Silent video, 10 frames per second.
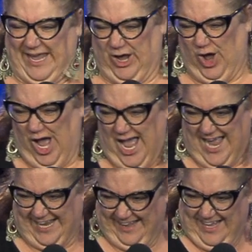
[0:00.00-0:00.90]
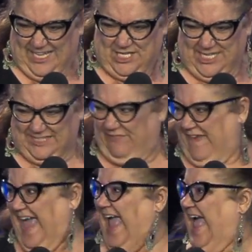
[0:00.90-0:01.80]
God, she's
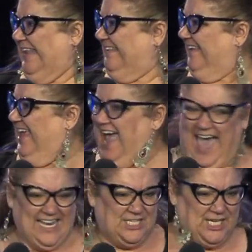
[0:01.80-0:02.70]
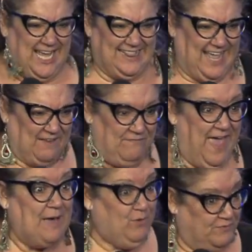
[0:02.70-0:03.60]
fat. How did she get that
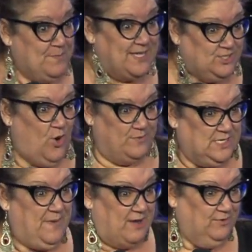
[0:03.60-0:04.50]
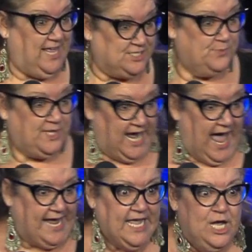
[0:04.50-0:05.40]
fat? Well, if you must know, I was in a bad relationship with a
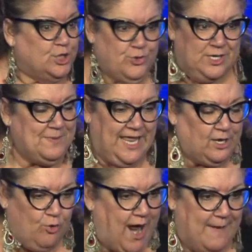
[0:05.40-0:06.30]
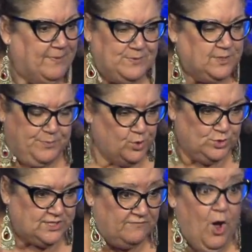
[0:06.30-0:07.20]
guy, treated me like crap, he was
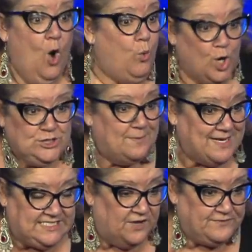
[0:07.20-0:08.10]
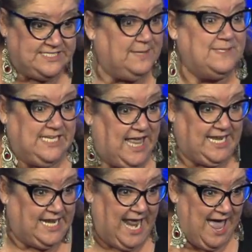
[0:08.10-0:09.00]
abusive, worked on my self-esteem until I
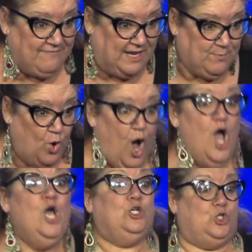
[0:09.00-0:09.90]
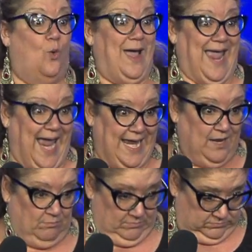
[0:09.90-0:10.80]
didn't have any more. So I ate
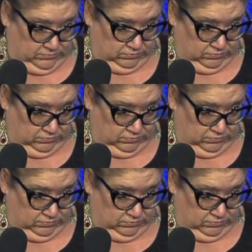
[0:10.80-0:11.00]
him.